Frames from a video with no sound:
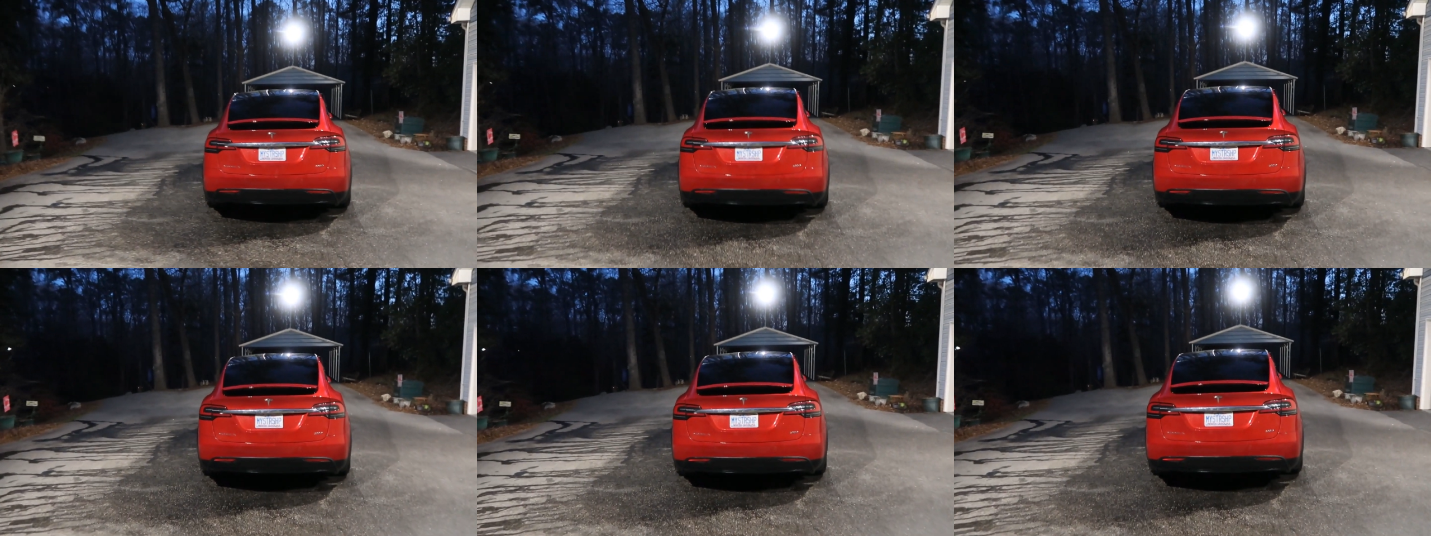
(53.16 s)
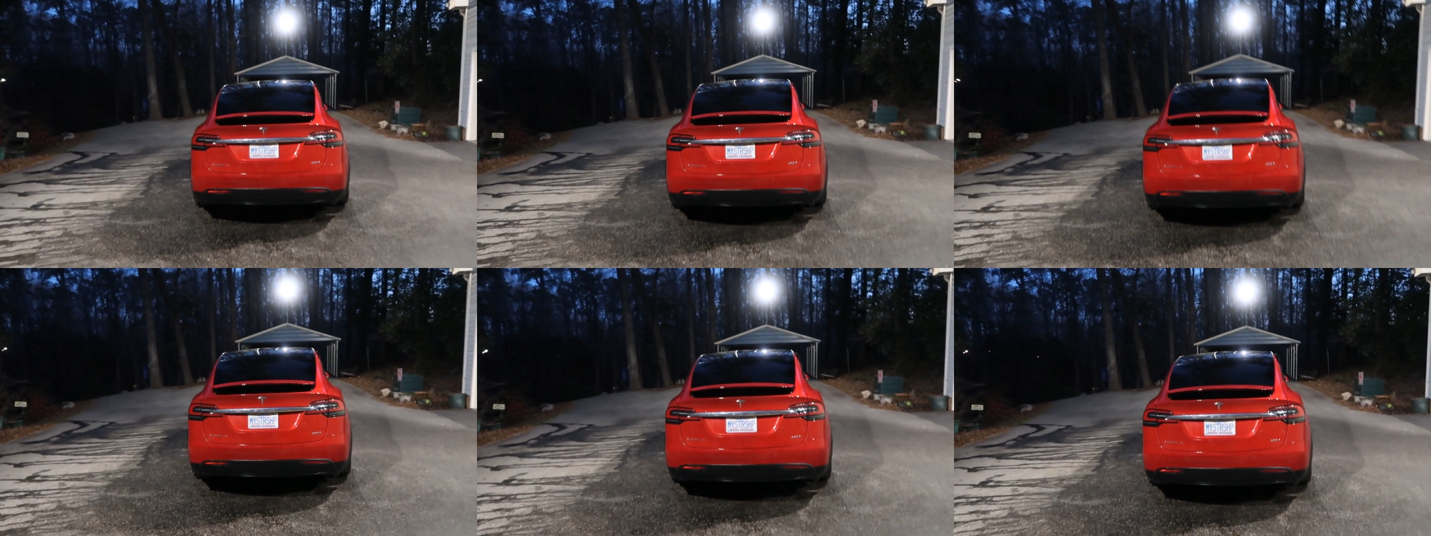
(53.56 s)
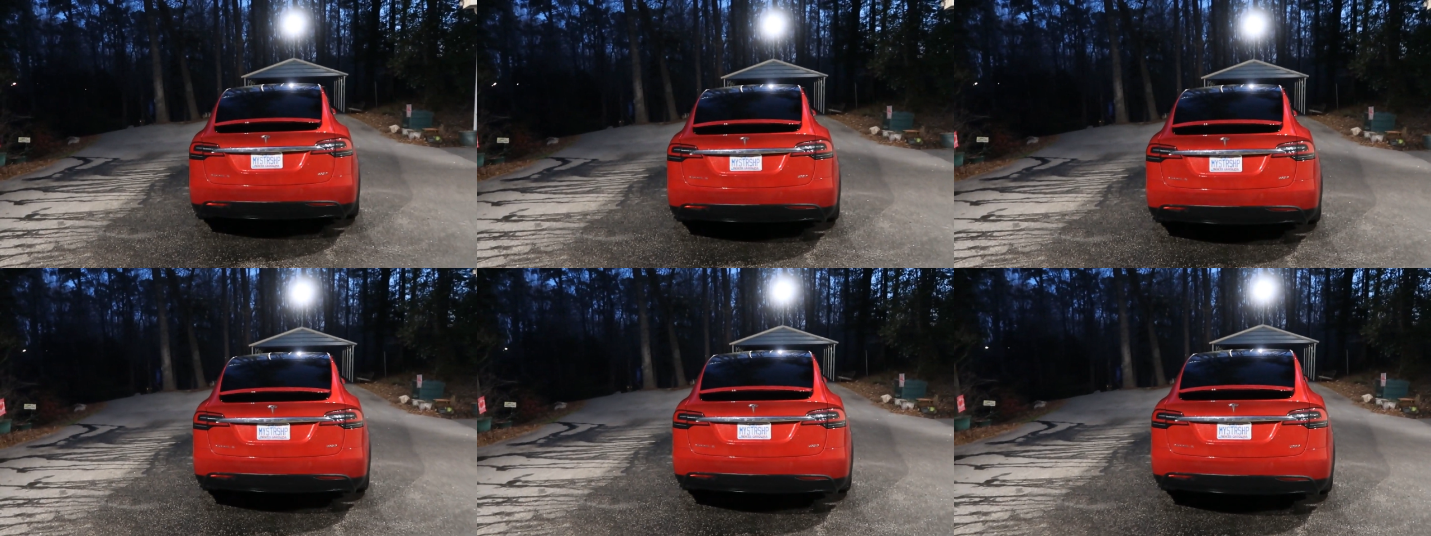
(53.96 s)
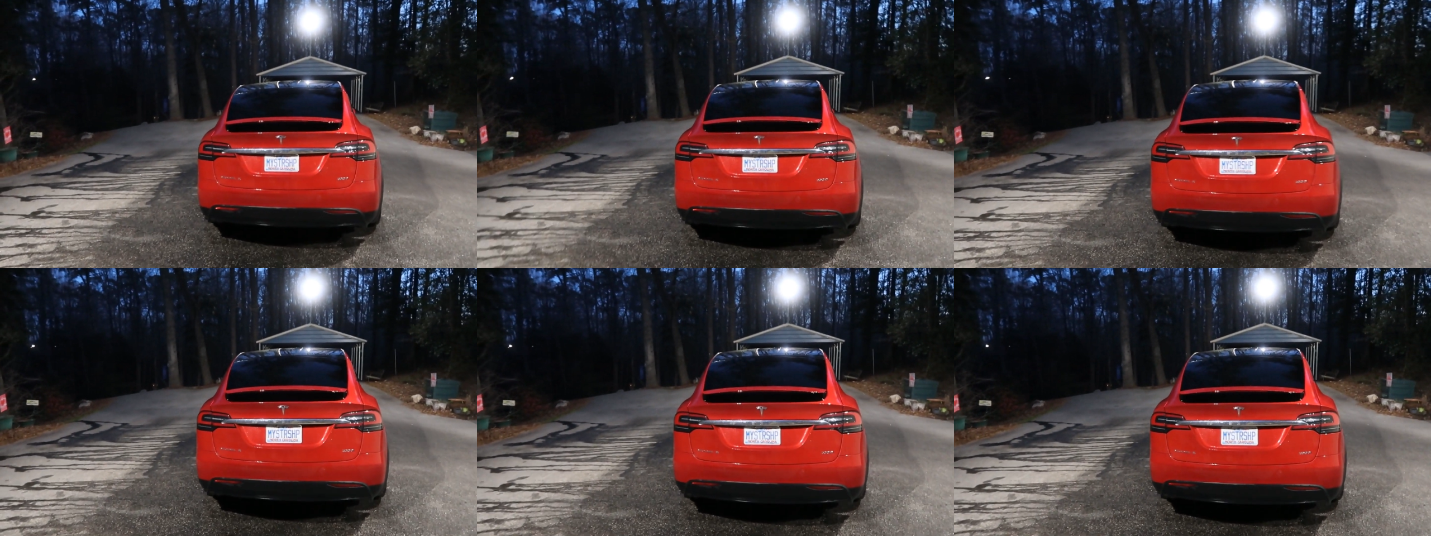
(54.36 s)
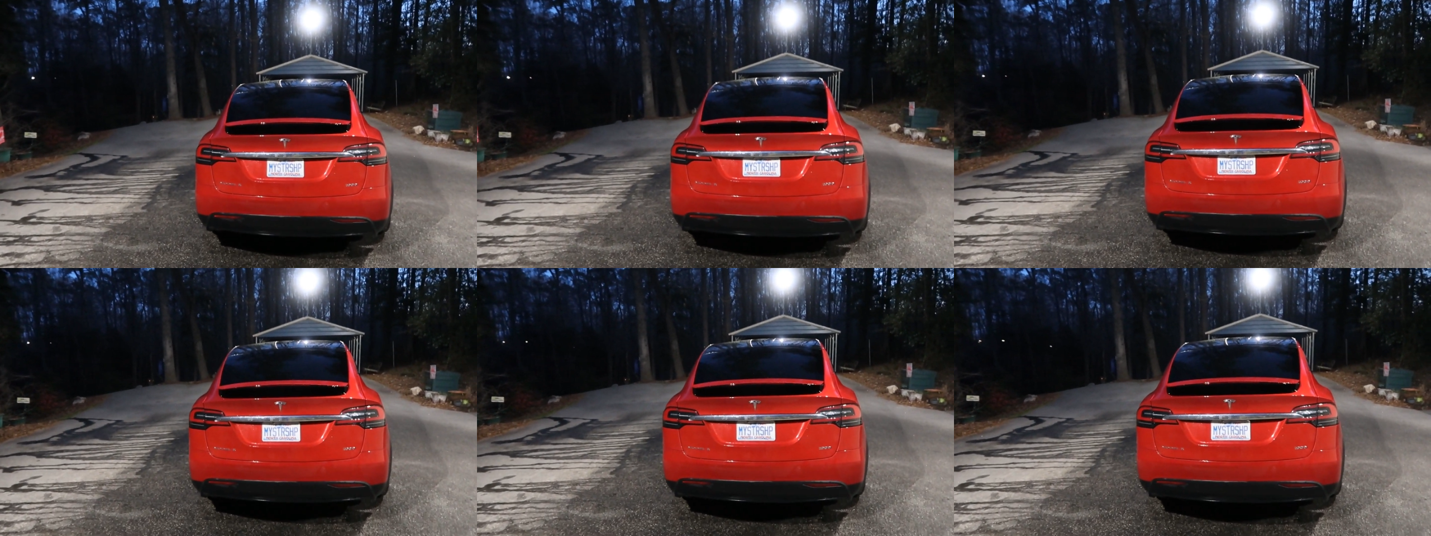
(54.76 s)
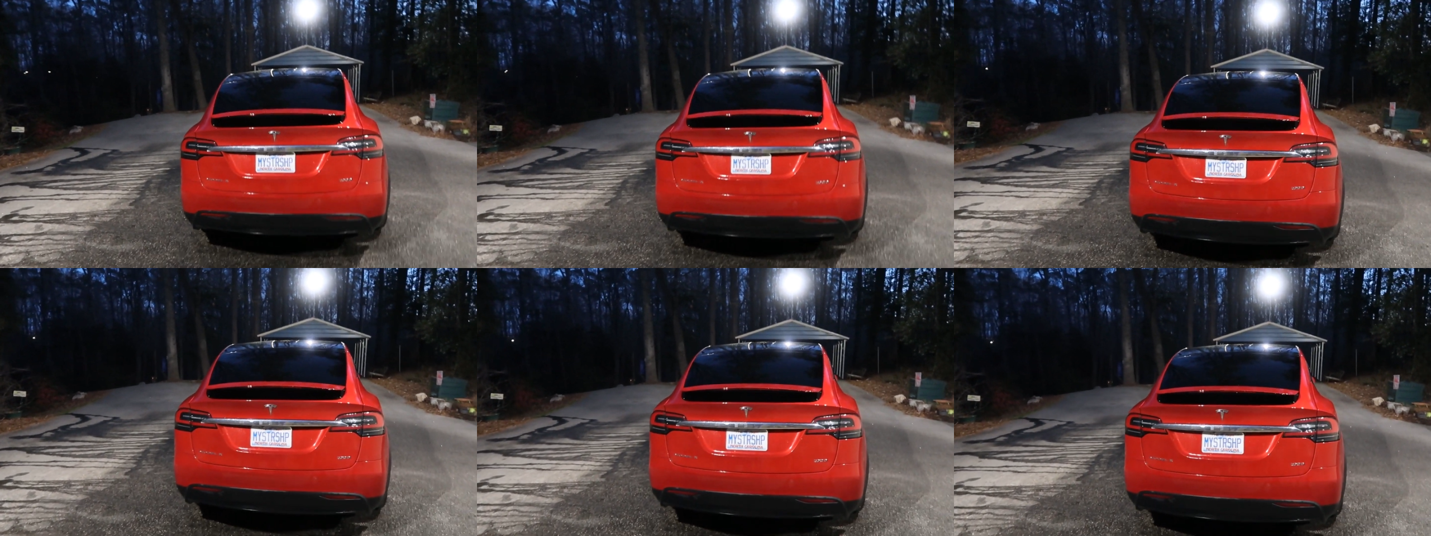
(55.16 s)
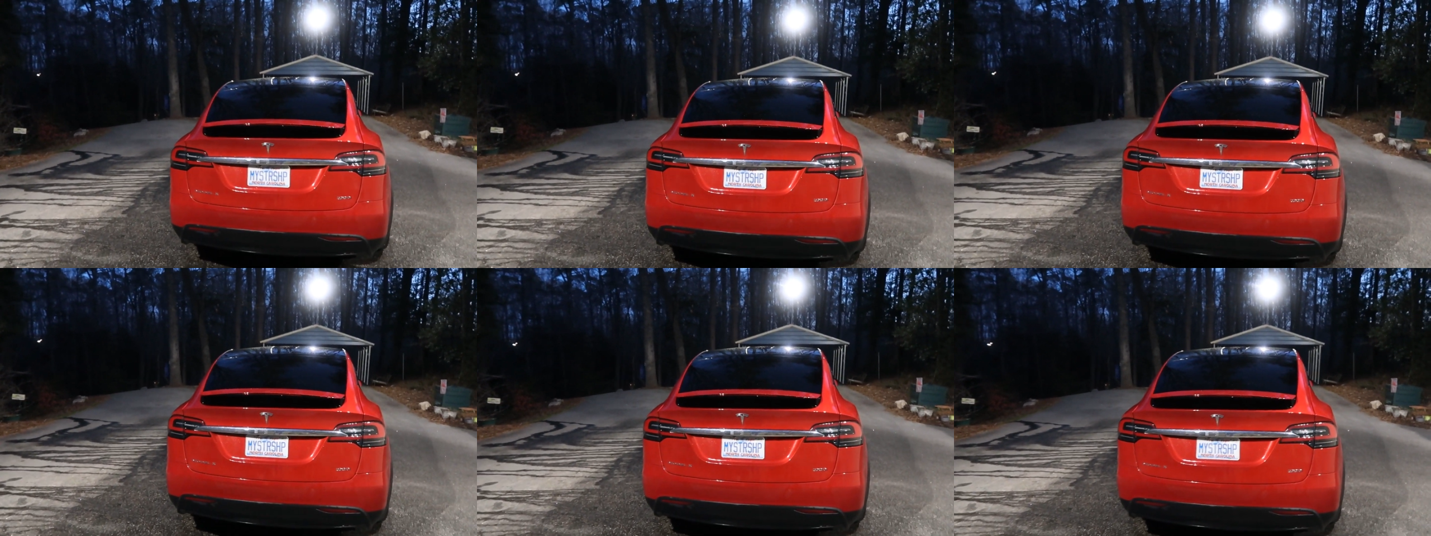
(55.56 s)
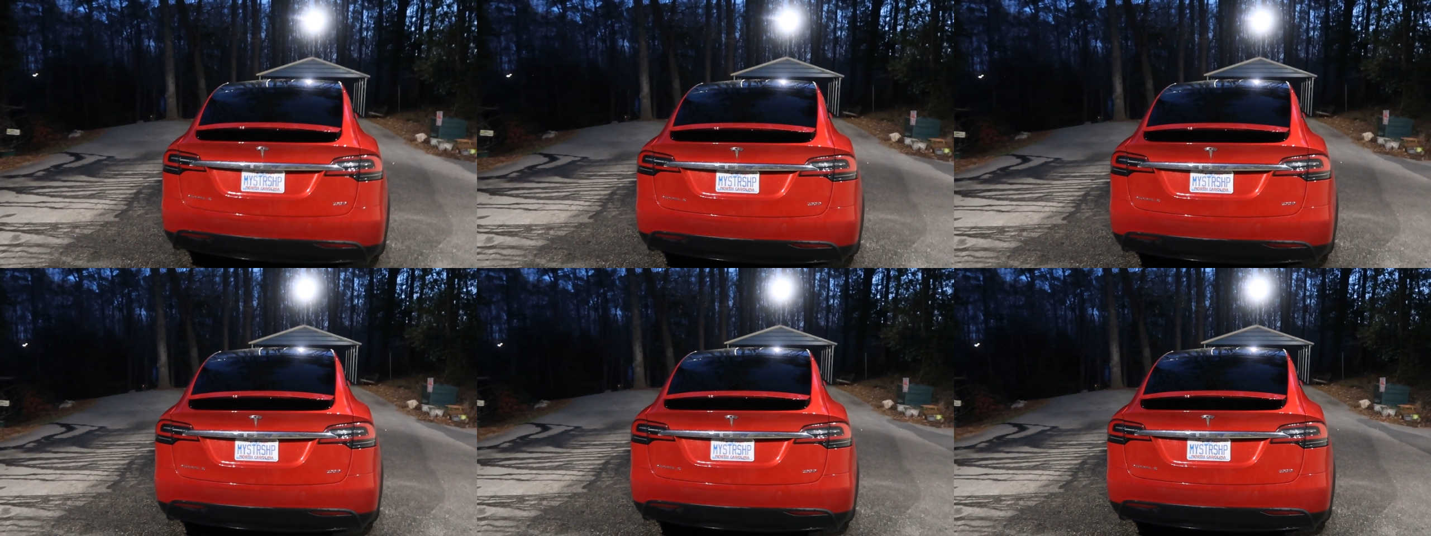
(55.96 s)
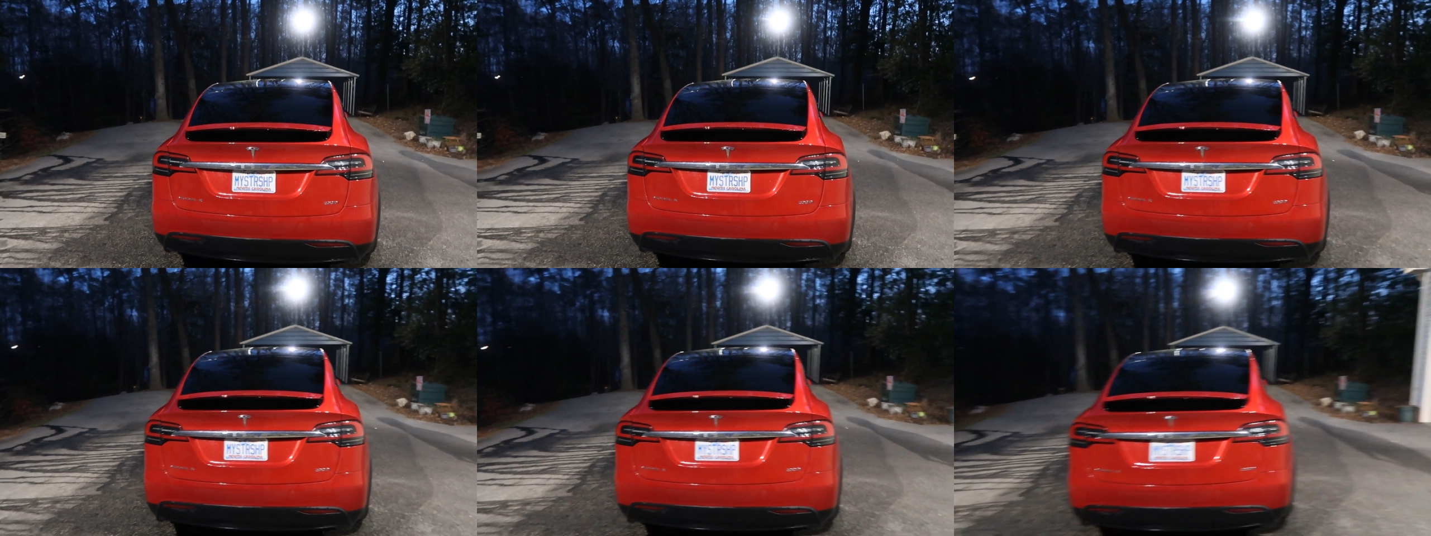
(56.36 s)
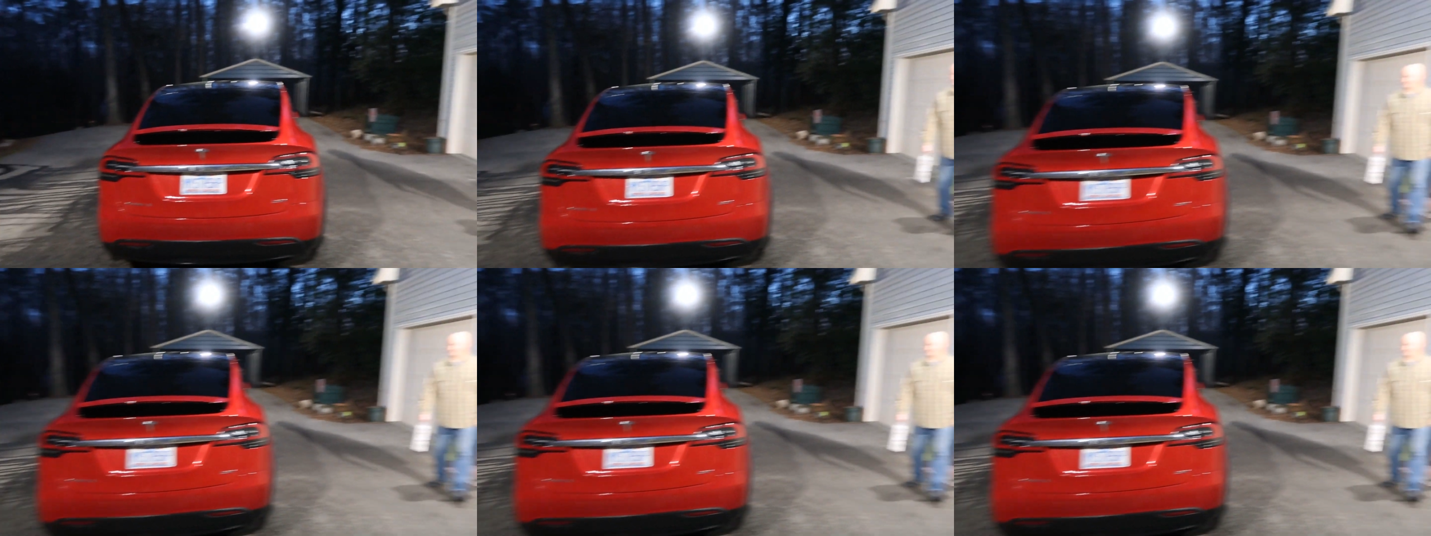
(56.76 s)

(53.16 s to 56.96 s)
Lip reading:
Nobody's mouth can be seen.